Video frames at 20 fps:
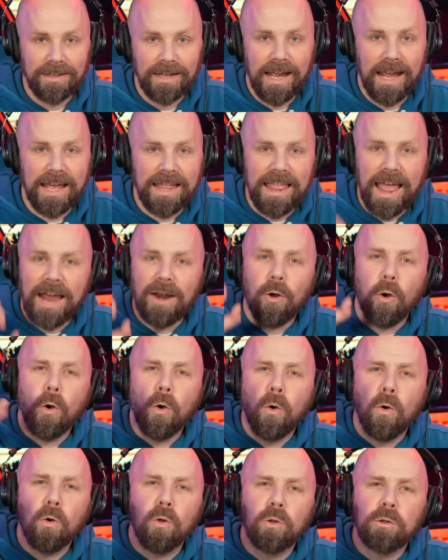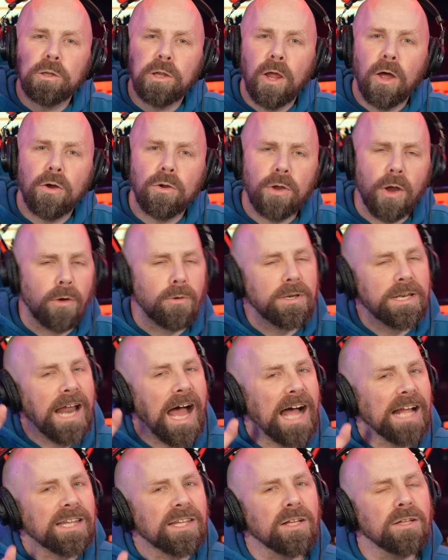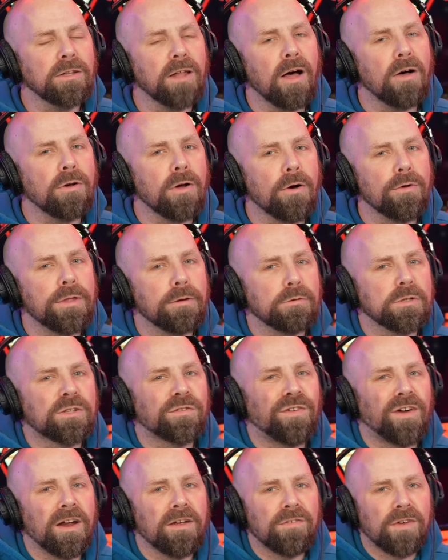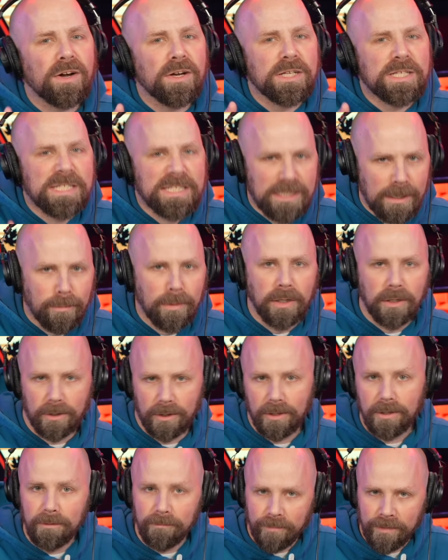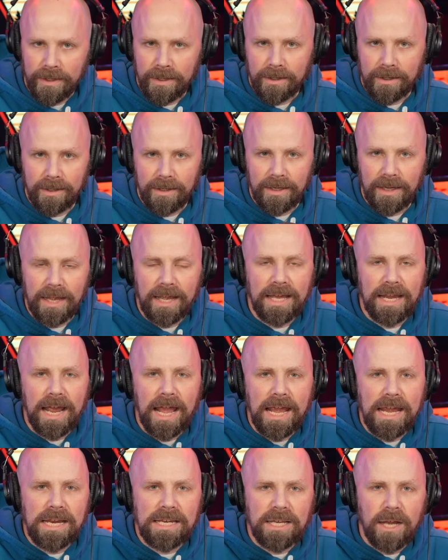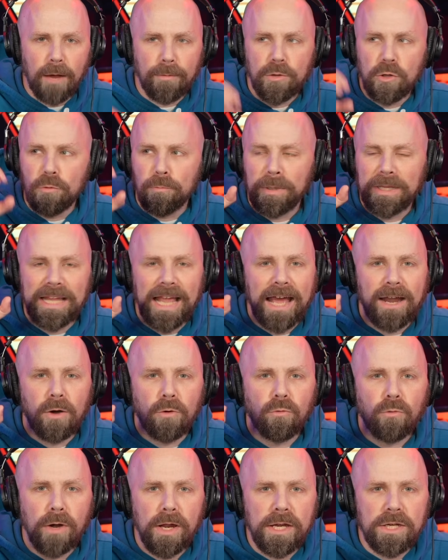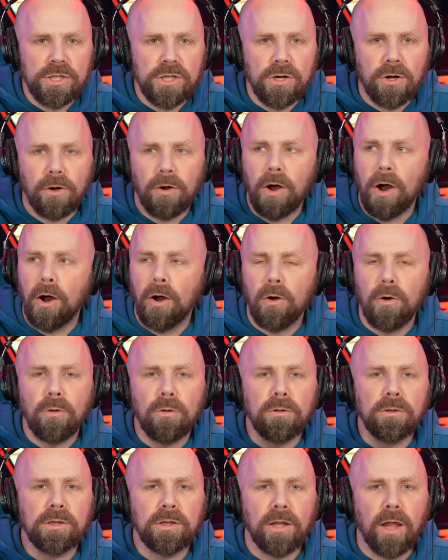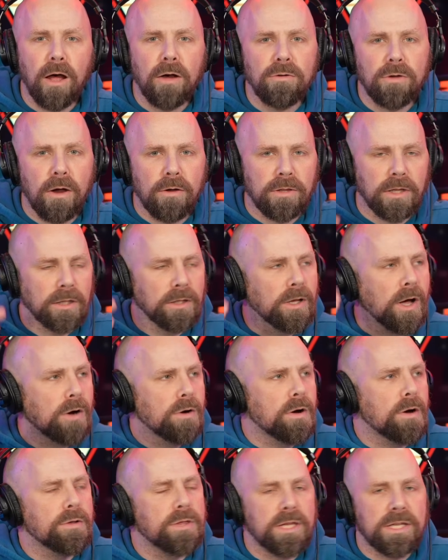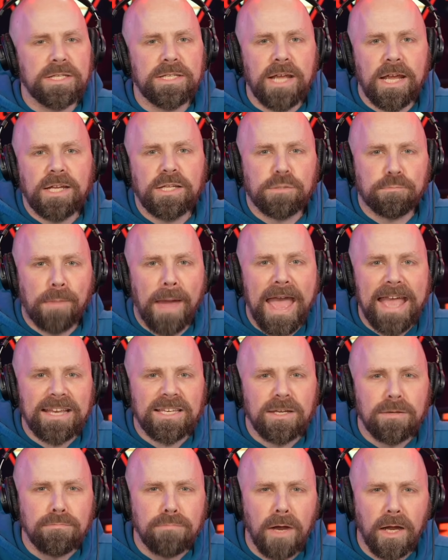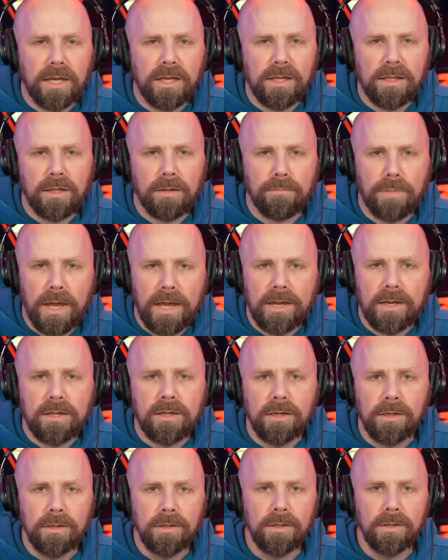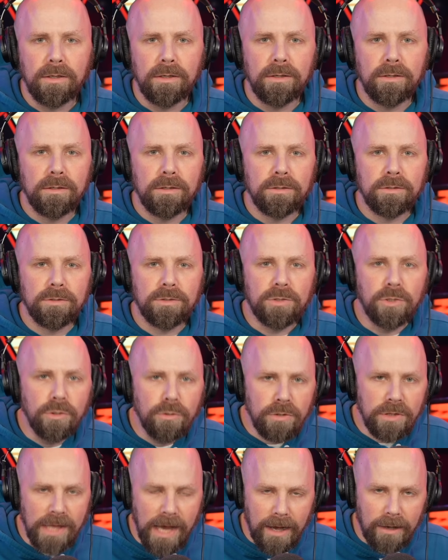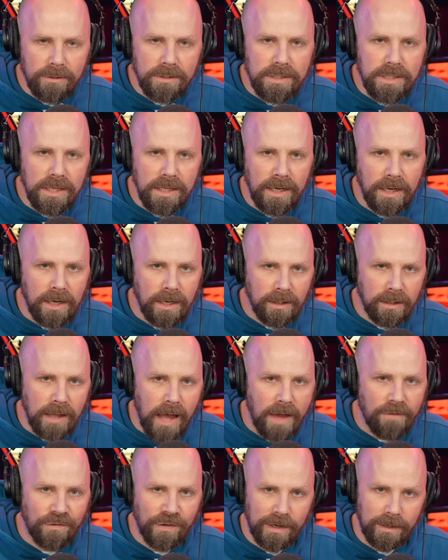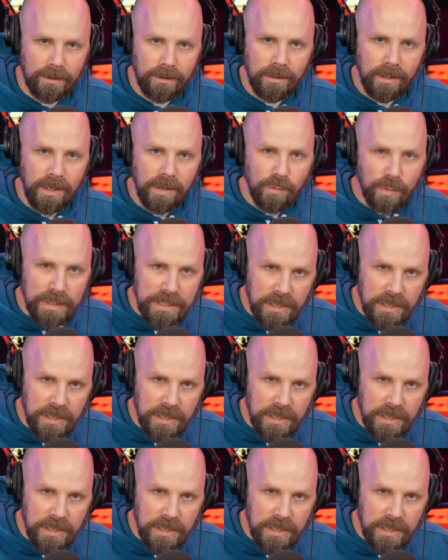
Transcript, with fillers: And that old logo, not the logo that was very, very similar in AEW, but that original old logo, the logo that dates back to Money in the Bank 2011 when